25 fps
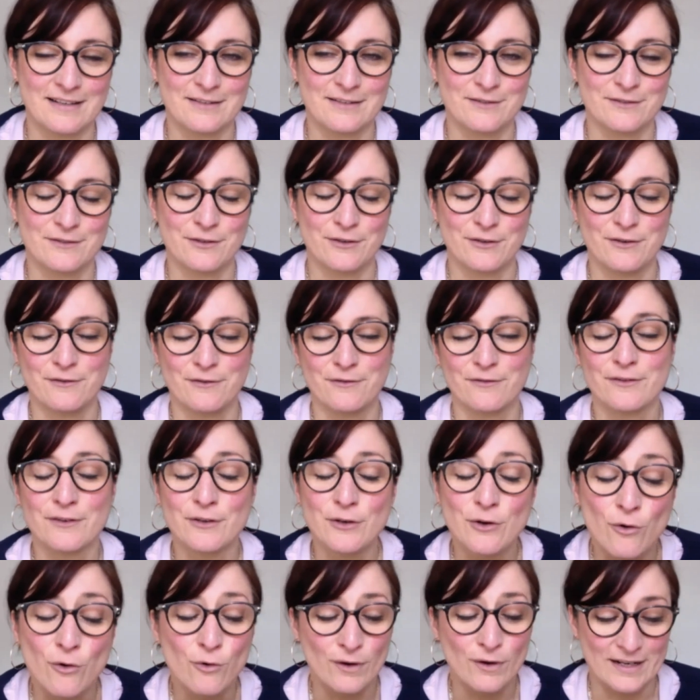sort of
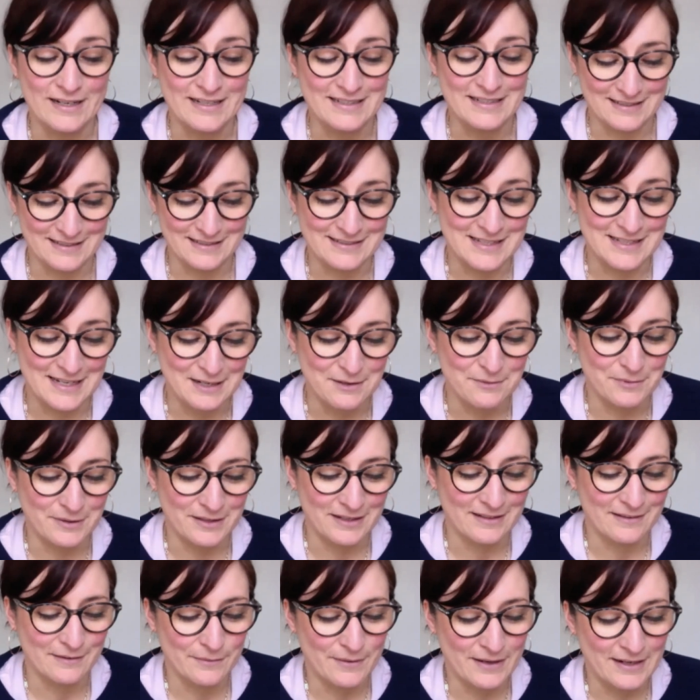locally sustainable
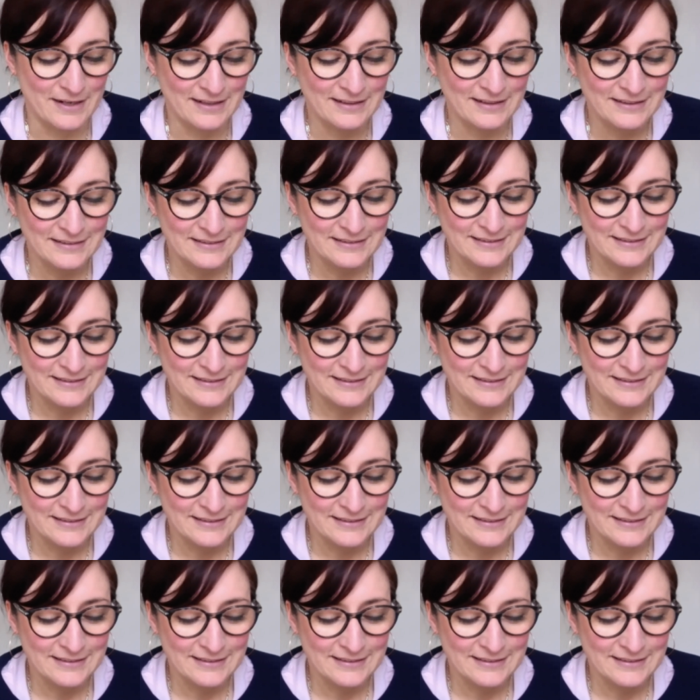as well.